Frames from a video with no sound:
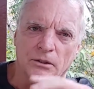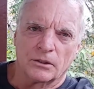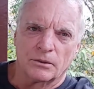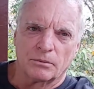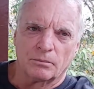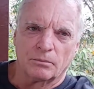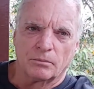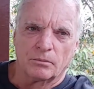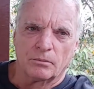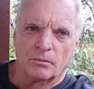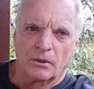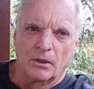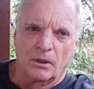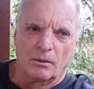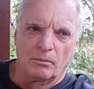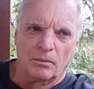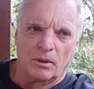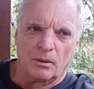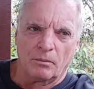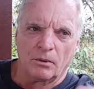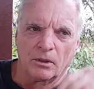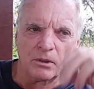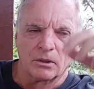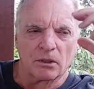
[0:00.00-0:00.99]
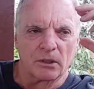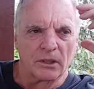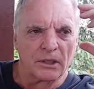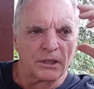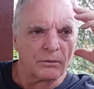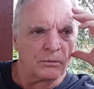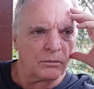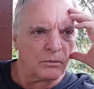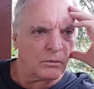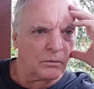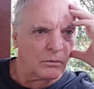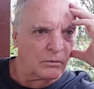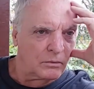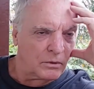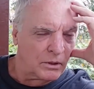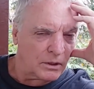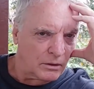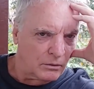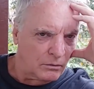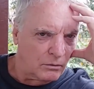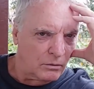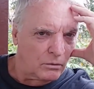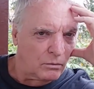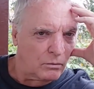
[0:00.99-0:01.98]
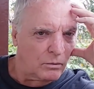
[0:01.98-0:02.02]
just thought maybe it's one
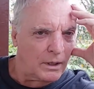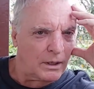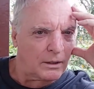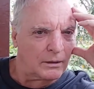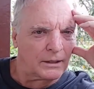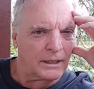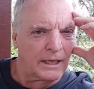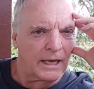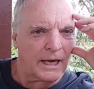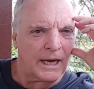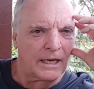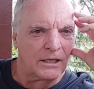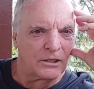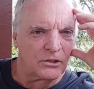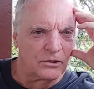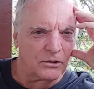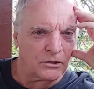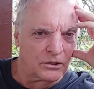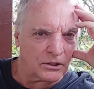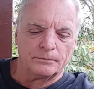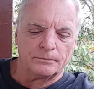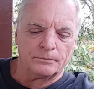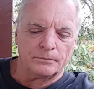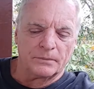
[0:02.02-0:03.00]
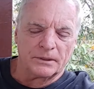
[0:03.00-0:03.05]
of the wild cats.